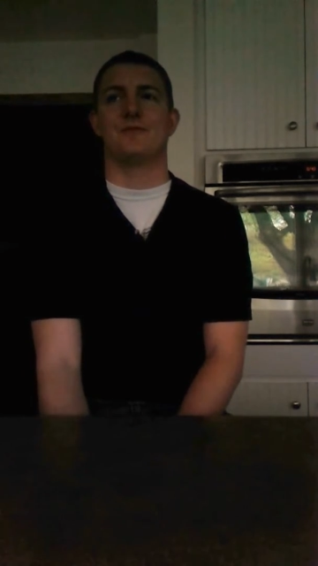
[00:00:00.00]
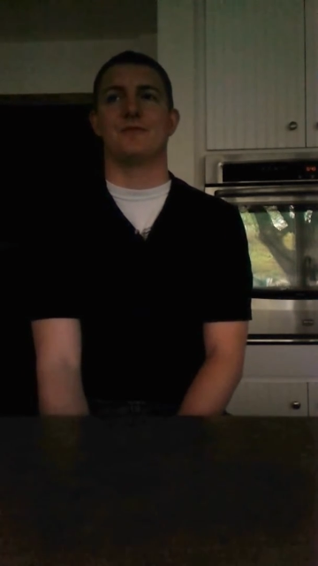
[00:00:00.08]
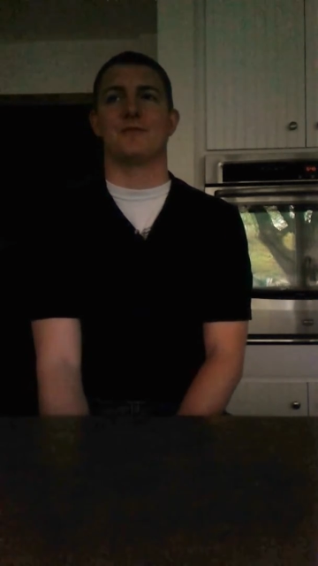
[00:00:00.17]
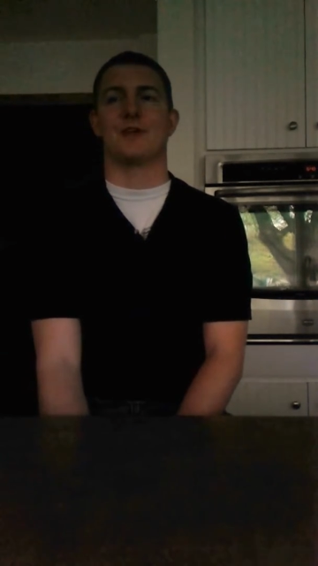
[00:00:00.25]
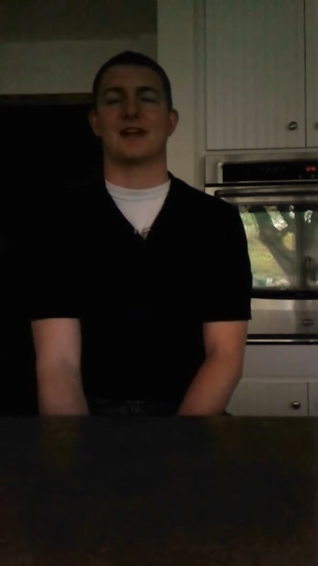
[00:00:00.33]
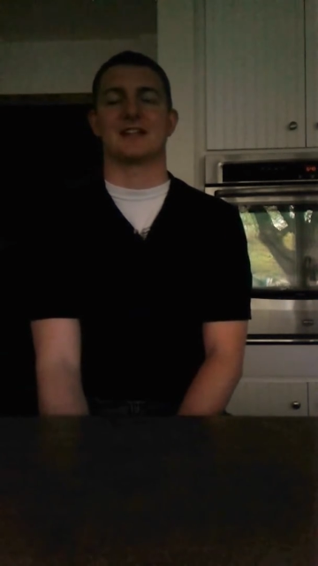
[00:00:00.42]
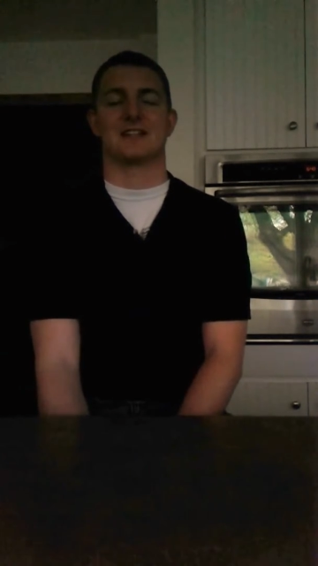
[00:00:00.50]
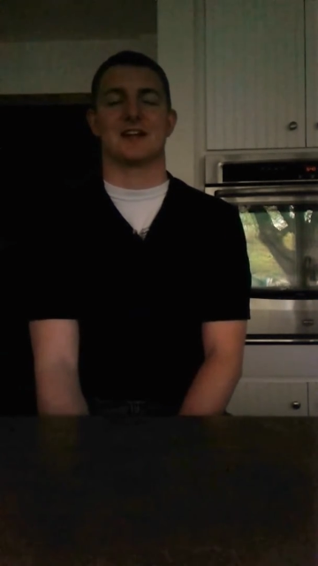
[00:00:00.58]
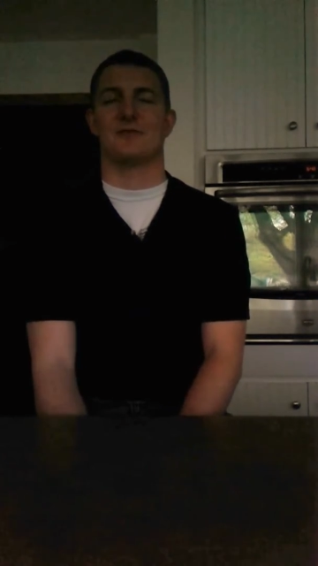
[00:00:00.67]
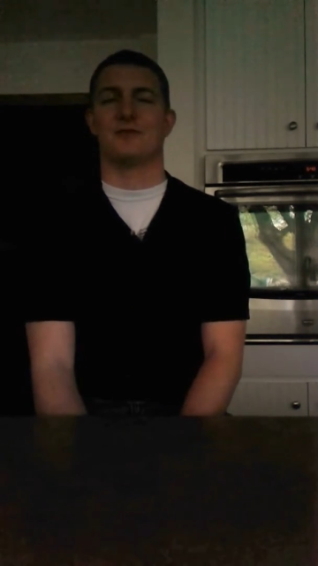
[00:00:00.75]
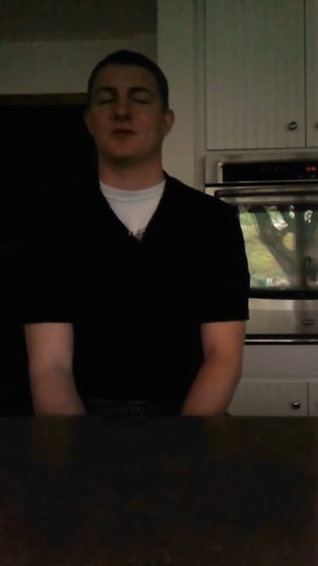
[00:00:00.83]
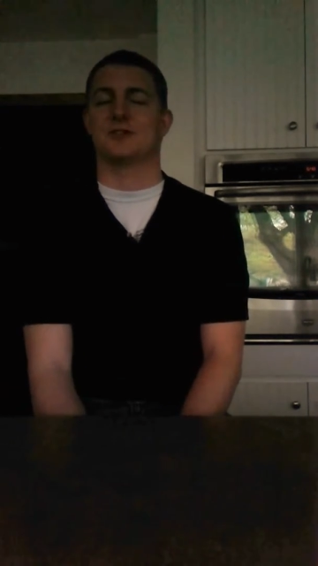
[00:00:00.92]
Like I said,
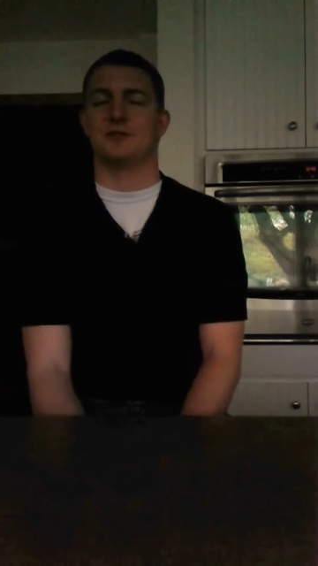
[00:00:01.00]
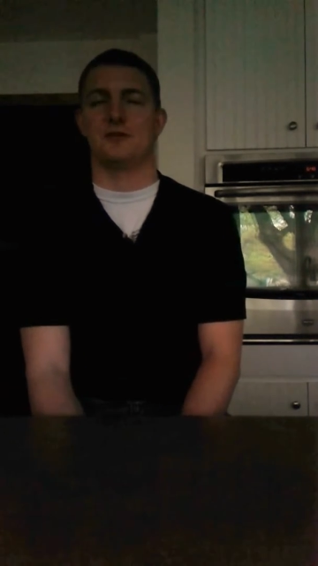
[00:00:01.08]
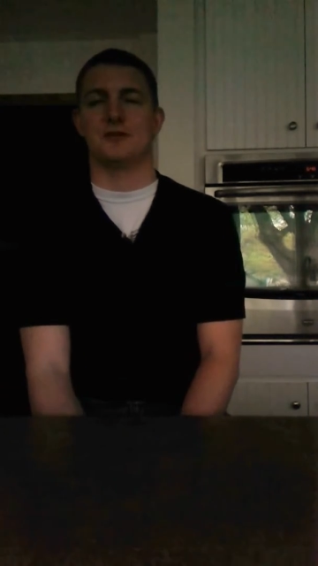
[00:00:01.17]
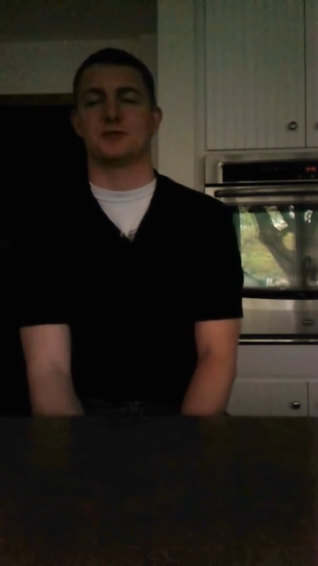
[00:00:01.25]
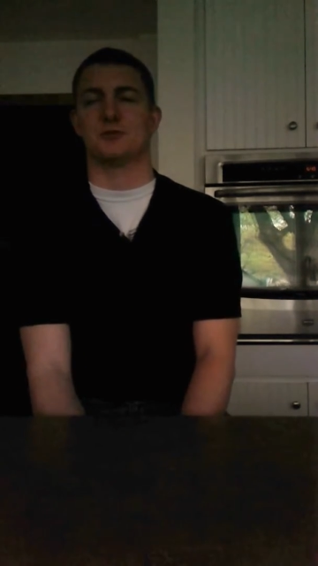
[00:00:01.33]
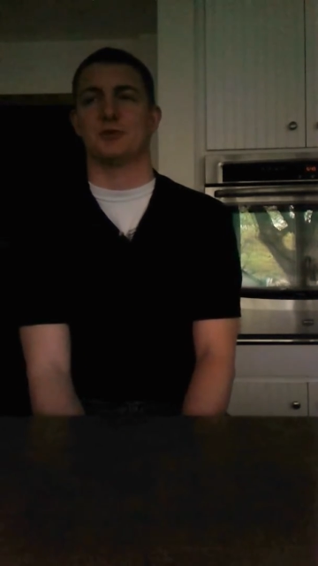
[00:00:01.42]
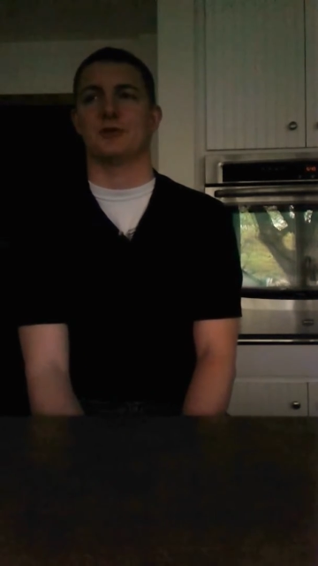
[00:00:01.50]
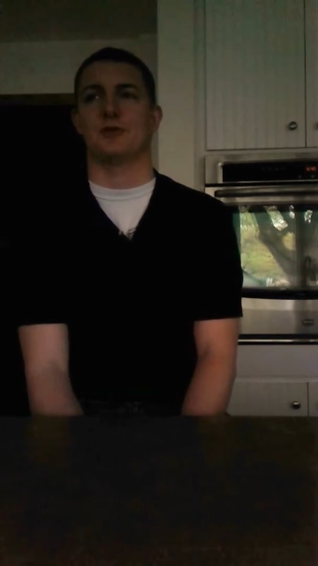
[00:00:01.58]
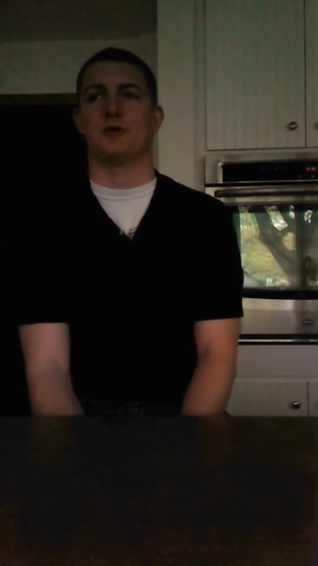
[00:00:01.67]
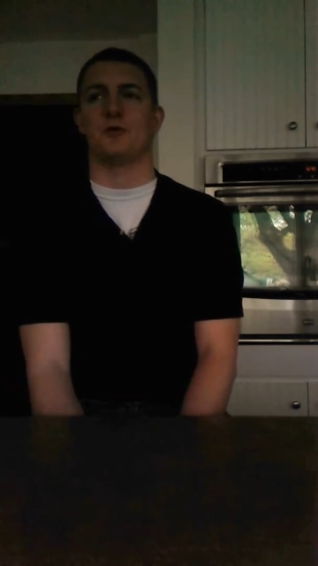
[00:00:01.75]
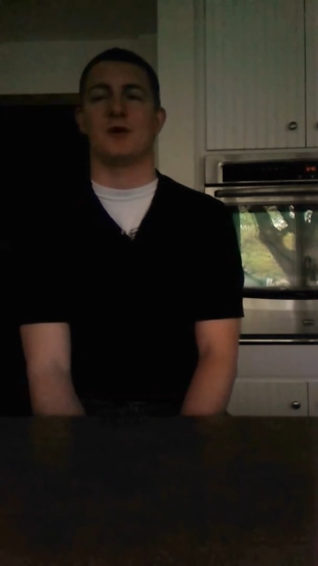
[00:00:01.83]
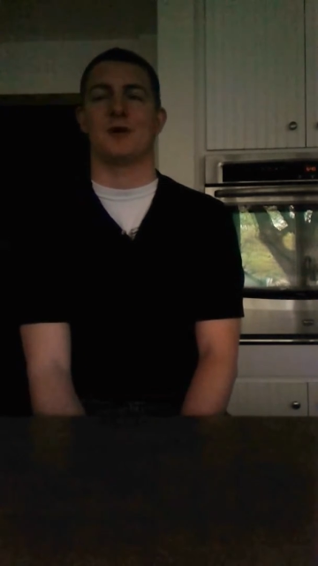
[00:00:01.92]
unfortunately, there's really
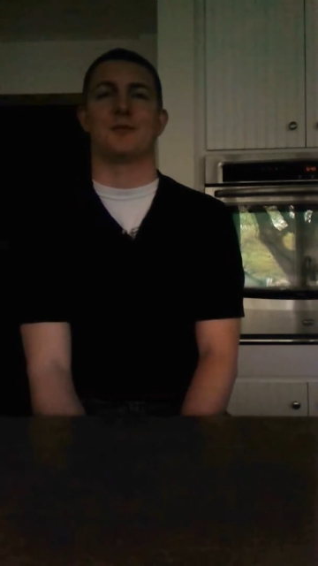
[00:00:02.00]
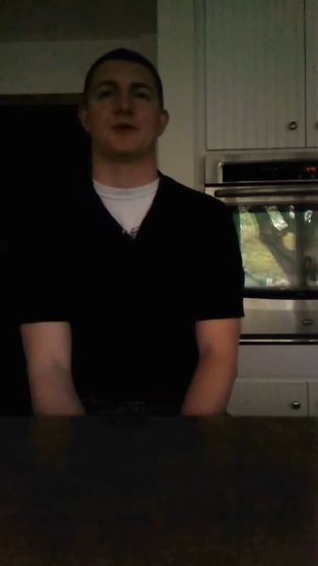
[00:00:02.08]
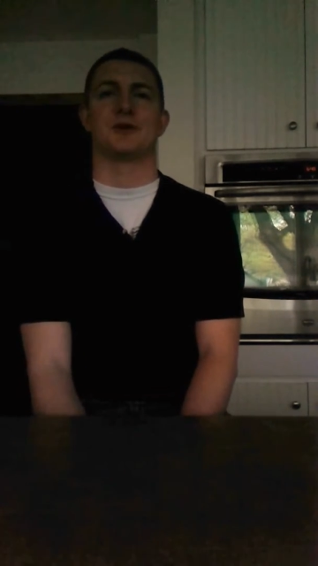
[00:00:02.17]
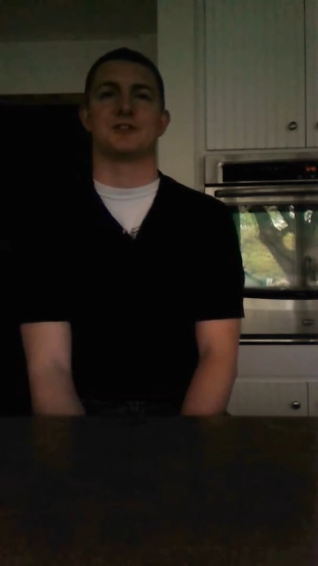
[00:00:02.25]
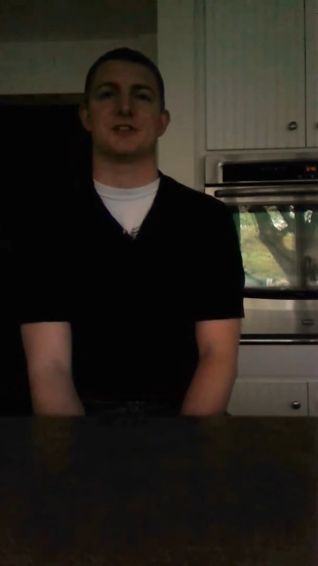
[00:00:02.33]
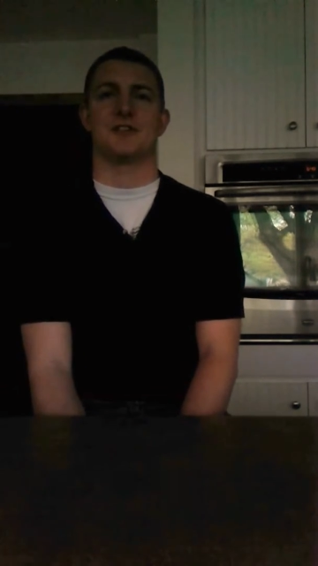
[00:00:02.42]
only one person